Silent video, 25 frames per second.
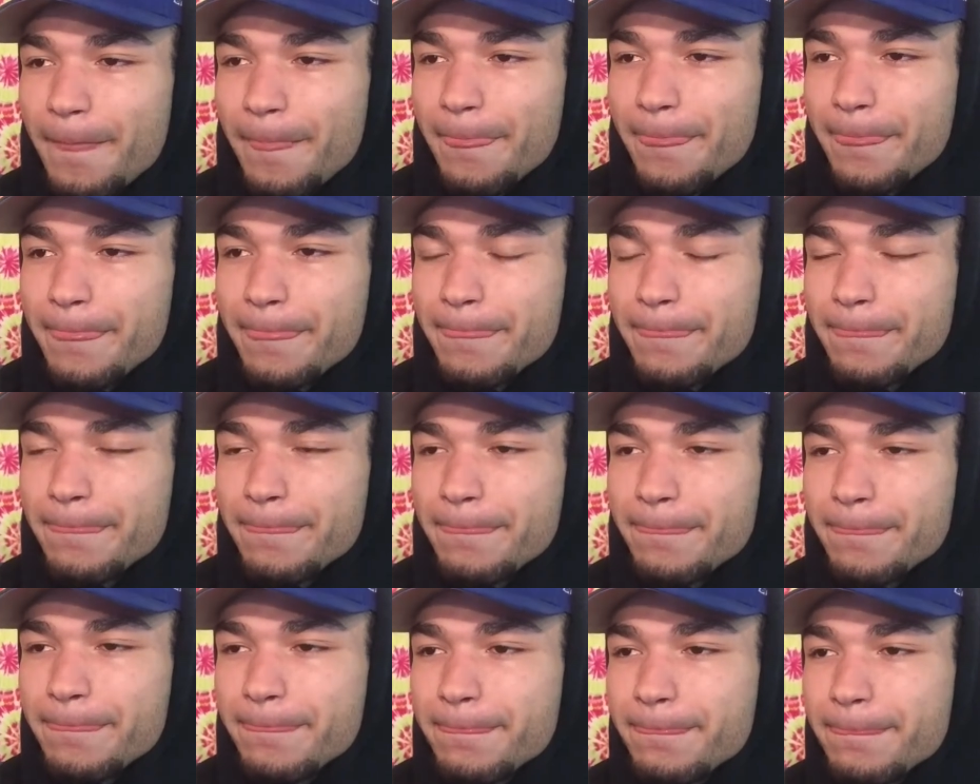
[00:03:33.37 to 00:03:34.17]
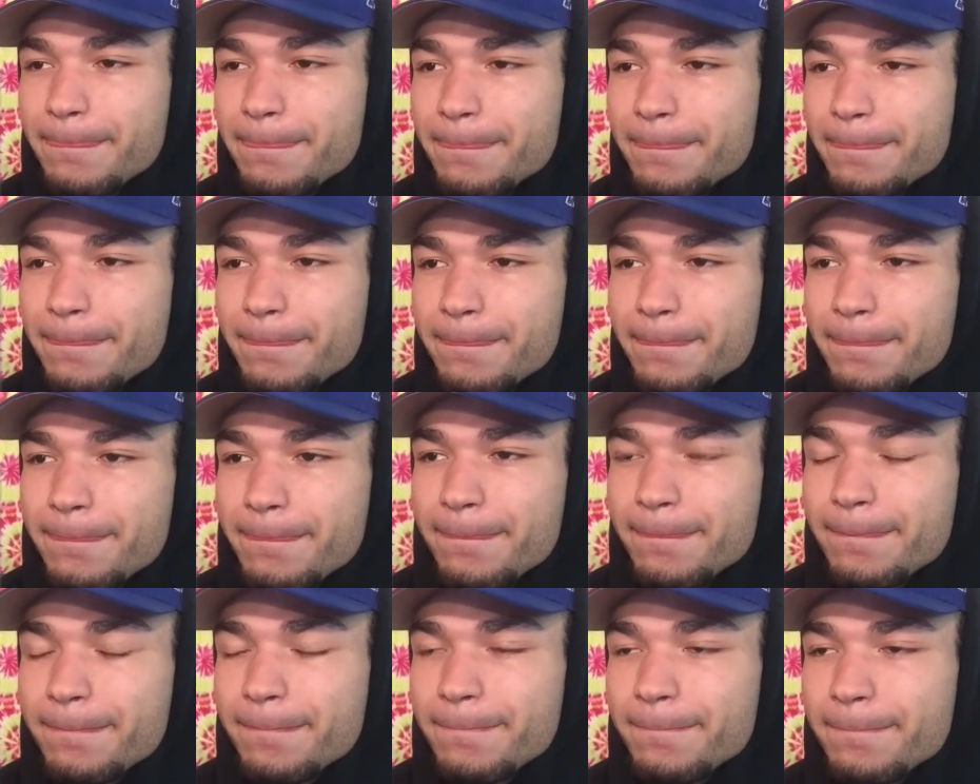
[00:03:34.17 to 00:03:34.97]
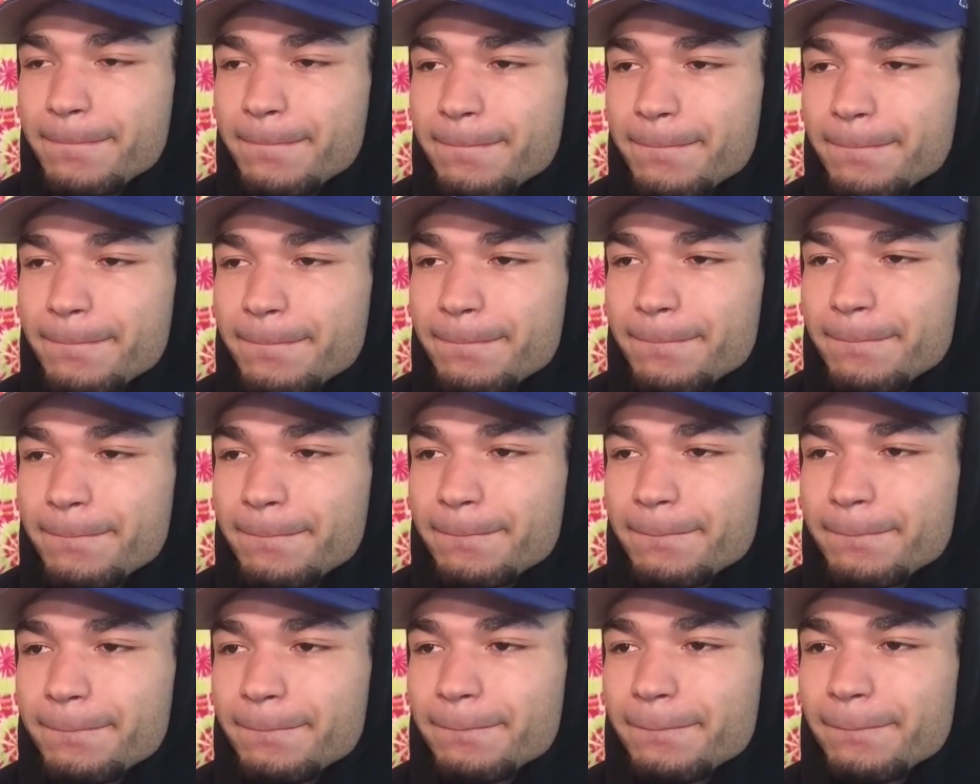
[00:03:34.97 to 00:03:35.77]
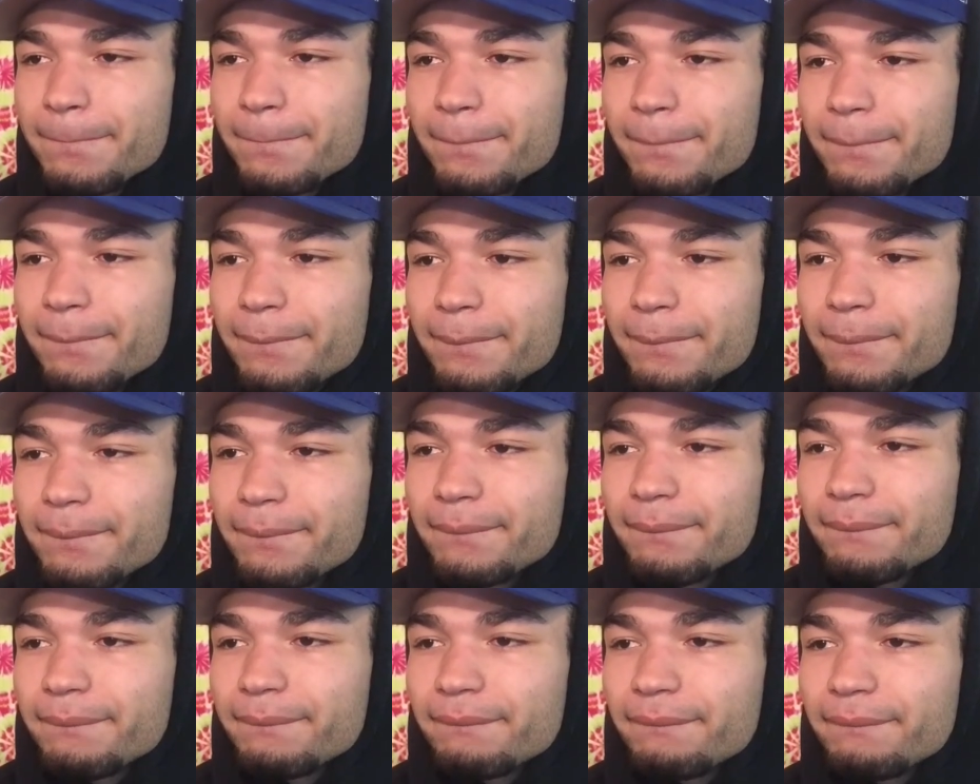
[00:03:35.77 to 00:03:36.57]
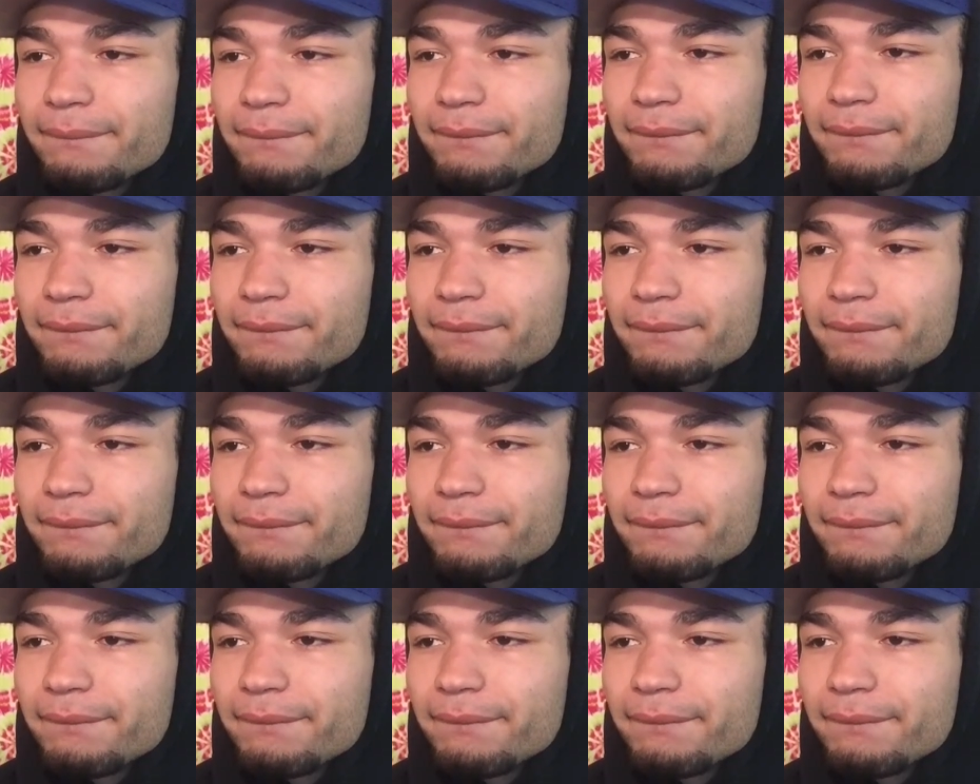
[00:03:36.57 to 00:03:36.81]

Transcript: (not speaking)